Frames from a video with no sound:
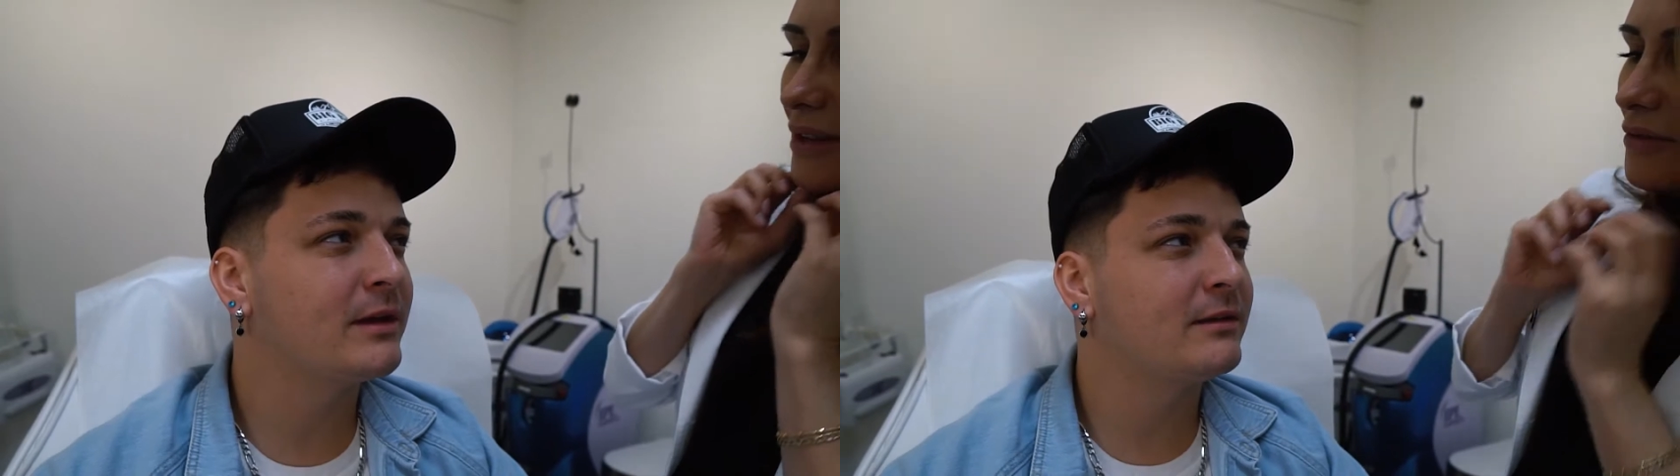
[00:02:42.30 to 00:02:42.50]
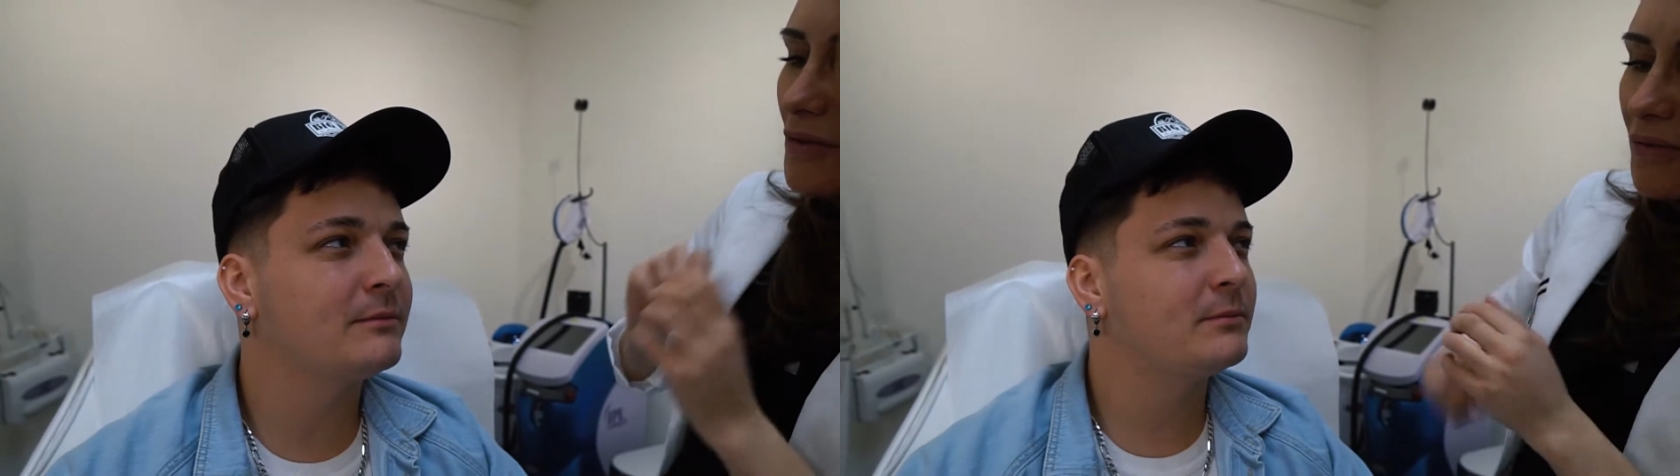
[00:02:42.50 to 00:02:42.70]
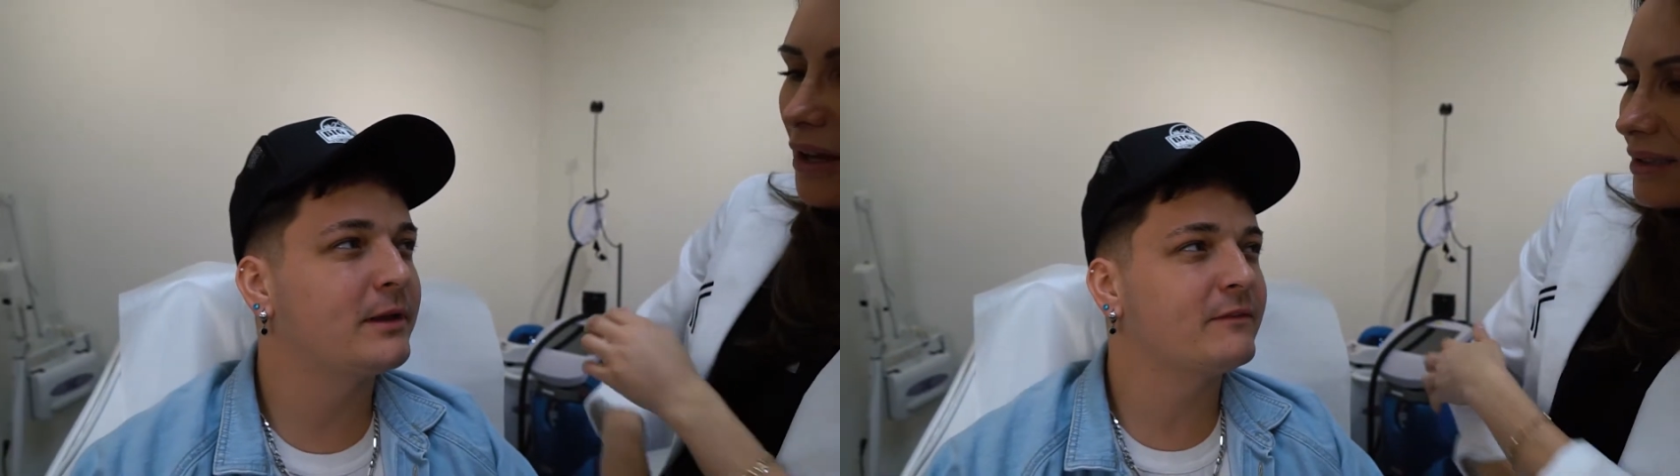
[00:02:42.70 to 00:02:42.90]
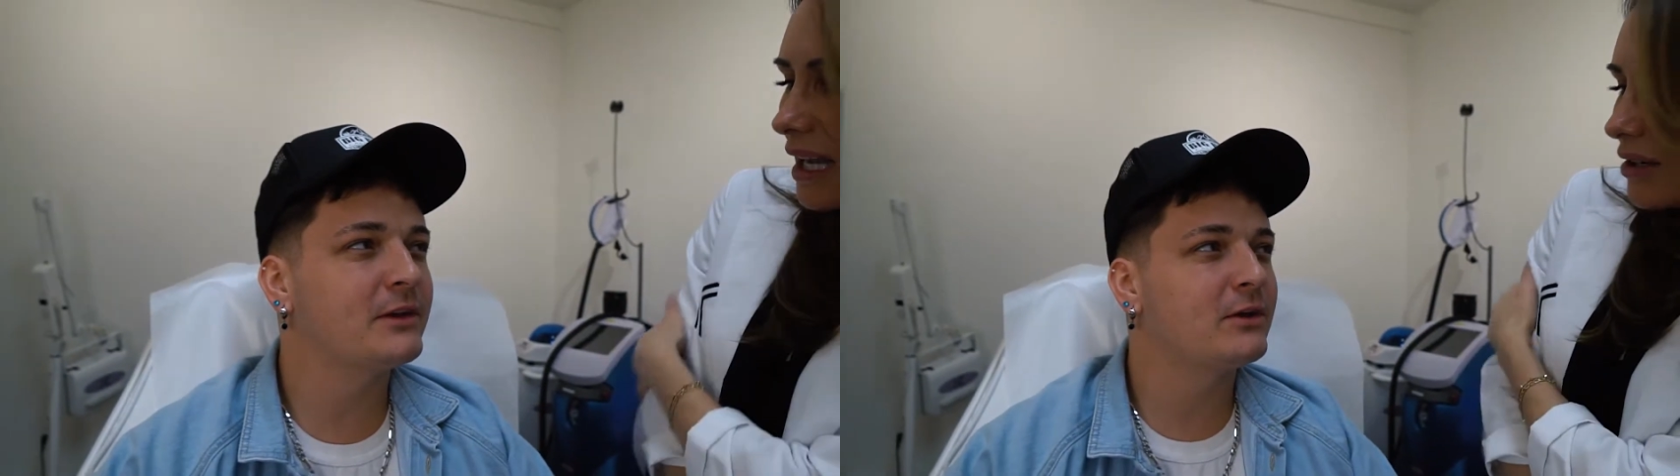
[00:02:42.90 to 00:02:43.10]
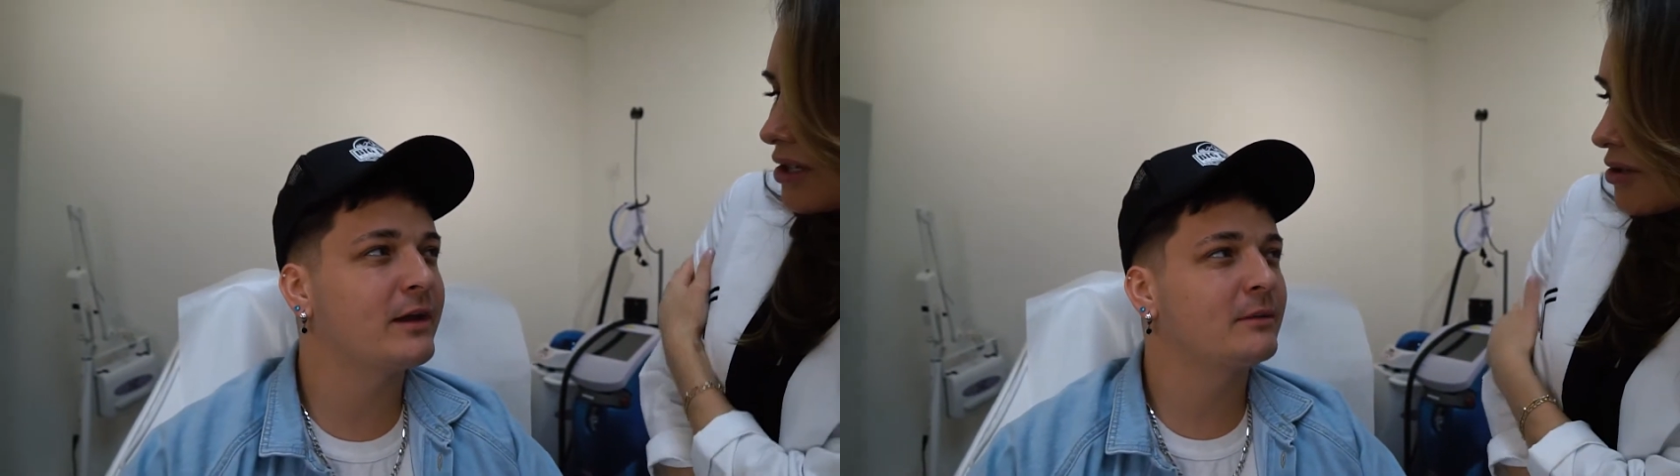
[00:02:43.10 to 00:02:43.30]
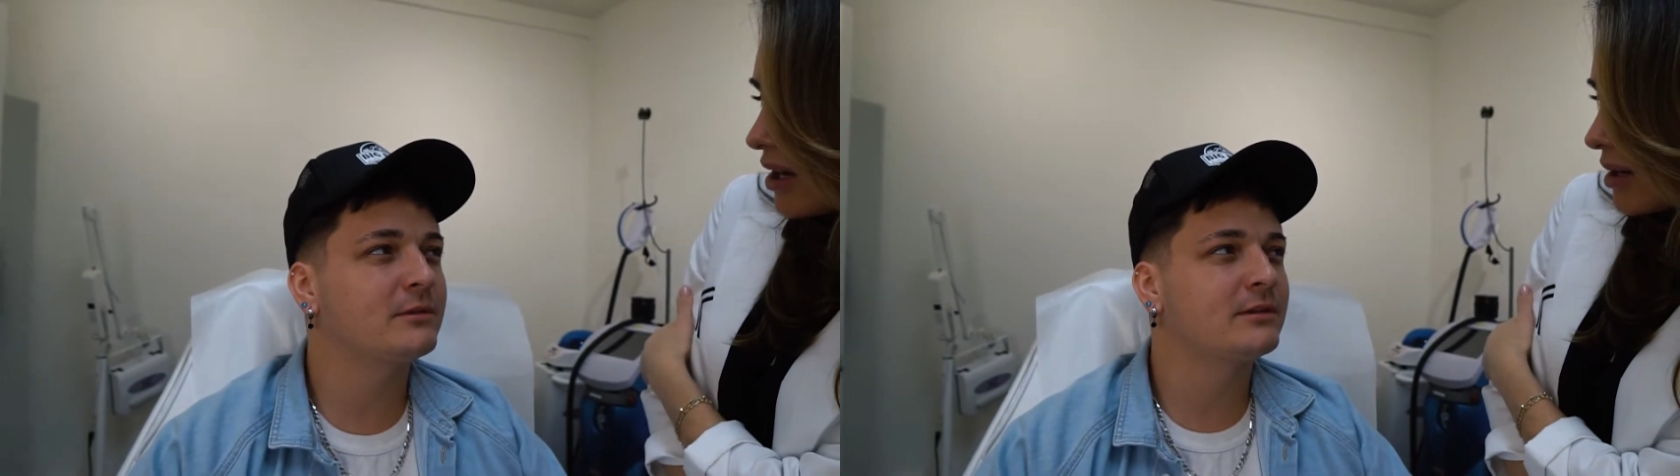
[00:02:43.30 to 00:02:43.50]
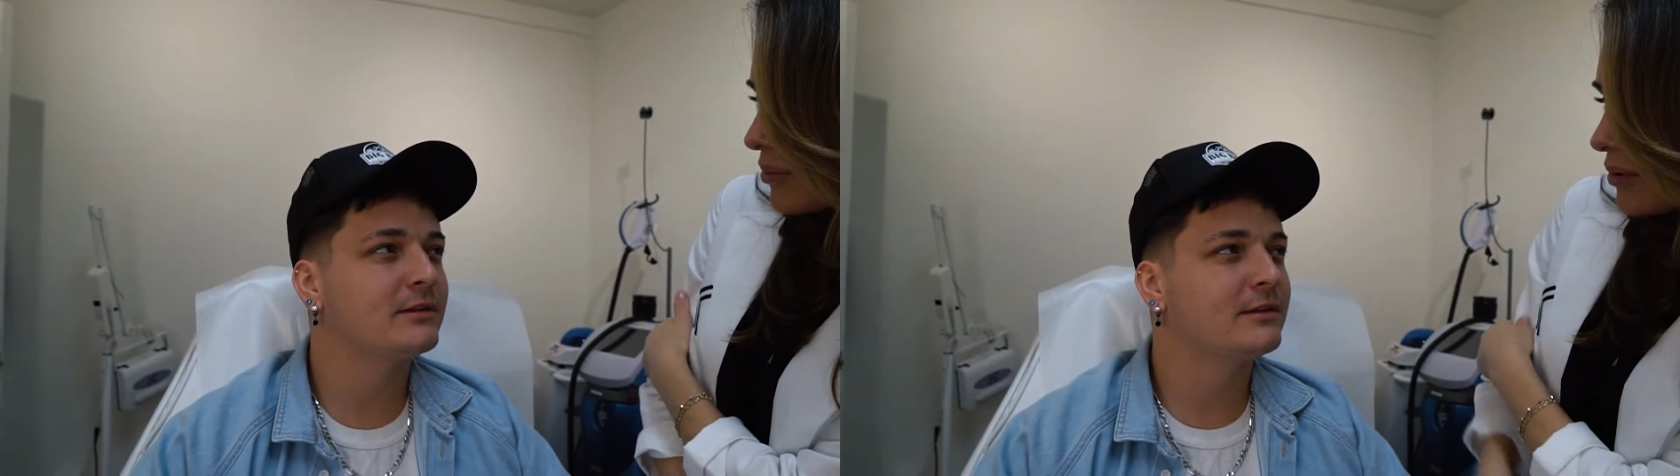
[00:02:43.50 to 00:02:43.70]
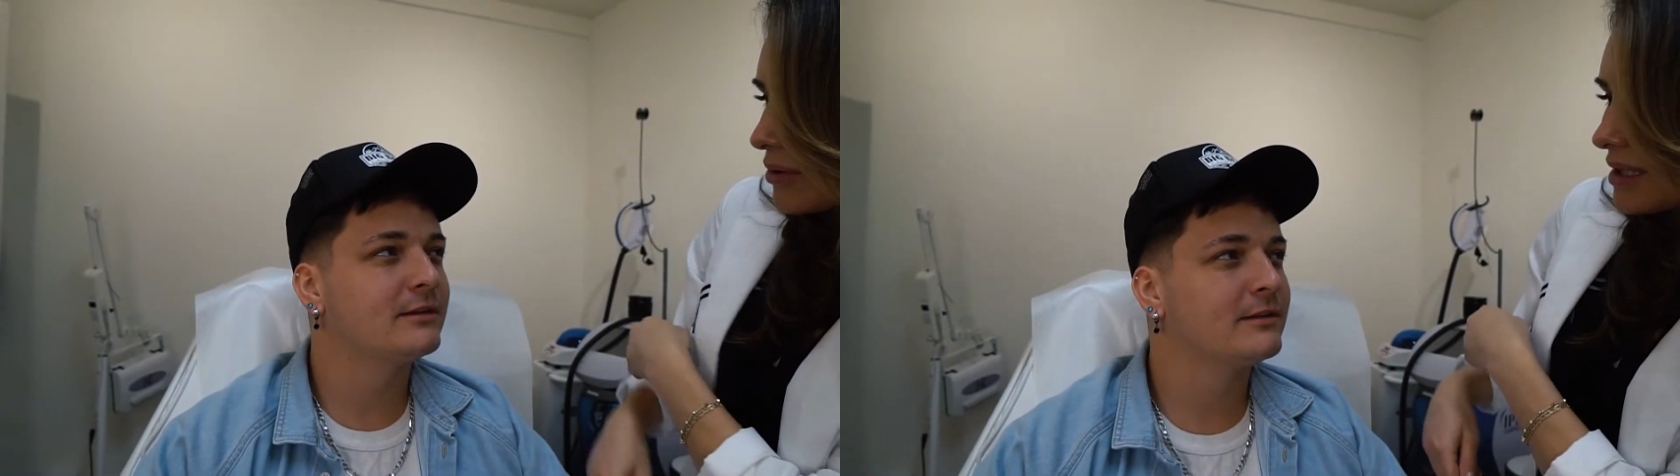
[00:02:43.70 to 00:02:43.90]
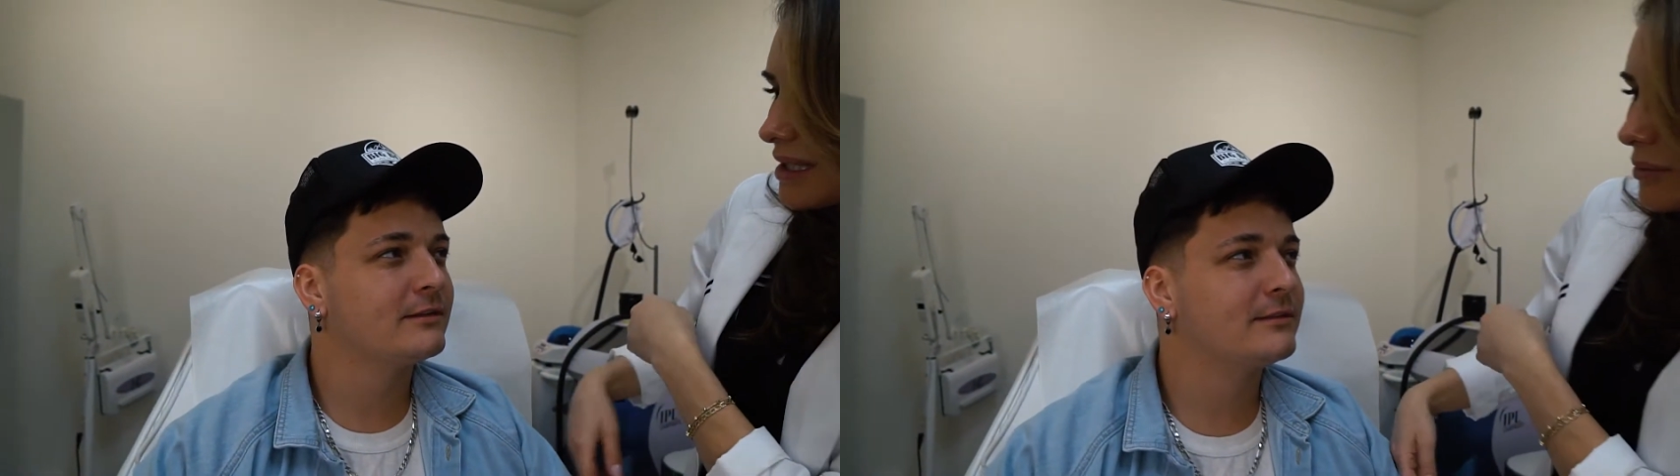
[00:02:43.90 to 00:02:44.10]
if you fell down and you got a bruise